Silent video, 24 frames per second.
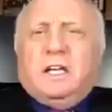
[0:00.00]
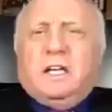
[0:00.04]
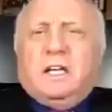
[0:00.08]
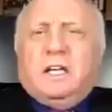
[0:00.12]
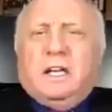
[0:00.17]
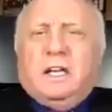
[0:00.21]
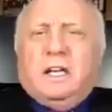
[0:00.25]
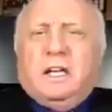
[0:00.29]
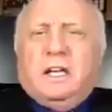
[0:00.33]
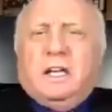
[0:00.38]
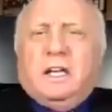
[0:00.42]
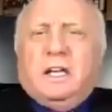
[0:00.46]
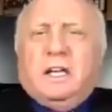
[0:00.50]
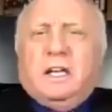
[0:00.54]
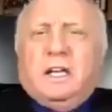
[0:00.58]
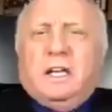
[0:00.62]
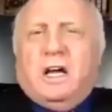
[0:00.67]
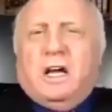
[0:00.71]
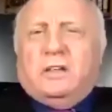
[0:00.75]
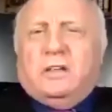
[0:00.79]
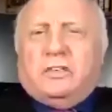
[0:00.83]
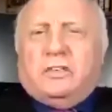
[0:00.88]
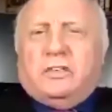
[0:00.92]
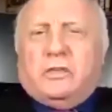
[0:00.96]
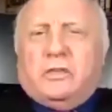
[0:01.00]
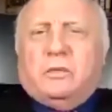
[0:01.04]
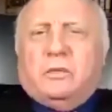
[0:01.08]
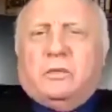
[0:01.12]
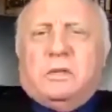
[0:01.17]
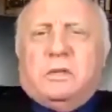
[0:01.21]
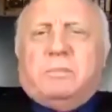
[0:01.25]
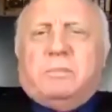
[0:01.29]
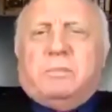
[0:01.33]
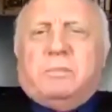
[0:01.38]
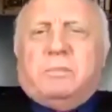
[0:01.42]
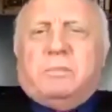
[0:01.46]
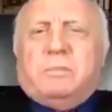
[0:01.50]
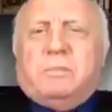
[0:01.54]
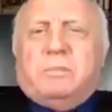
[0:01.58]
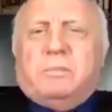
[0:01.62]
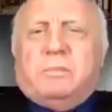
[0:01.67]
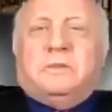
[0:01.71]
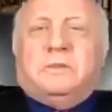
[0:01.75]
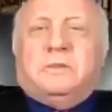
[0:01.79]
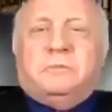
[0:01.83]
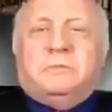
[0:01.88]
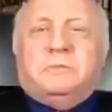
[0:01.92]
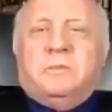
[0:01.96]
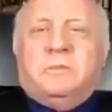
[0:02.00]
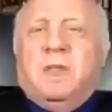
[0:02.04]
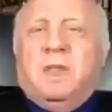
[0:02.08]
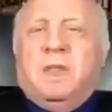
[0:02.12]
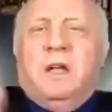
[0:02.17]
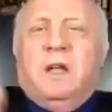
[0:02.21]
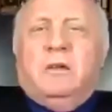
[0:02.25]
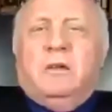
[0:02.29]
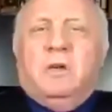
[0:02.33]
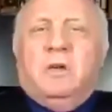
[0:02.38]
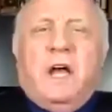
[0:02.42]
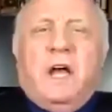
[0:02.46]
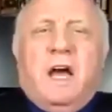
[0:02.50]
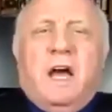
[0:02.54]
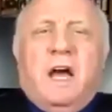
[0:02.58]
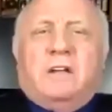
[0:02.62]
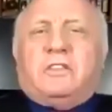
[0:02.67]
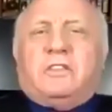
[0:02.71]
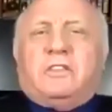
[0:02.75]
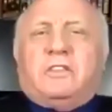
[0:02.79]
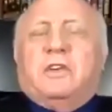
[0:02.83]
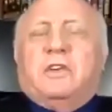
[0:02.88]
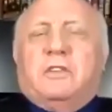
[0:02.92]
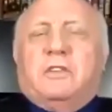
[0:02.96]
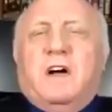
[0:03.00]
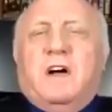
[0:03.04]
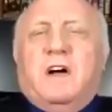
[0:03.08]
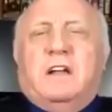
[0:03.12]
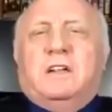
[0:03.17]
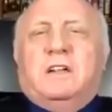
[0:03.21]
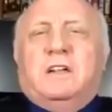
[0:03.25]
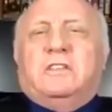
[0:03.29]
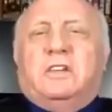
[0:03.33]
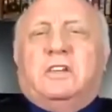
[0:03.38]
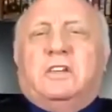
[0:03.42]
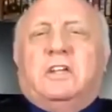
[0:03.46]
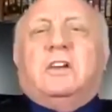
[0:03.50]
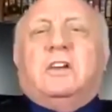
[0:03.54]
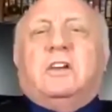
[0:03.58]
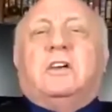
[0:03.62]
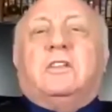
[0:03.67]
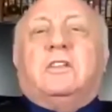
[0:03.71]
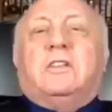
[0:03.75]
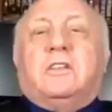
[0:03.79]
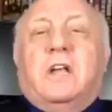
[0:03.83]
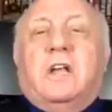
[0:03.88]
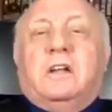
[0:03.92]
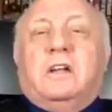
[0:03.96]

he hypnotized 3 people and asked for volunteers.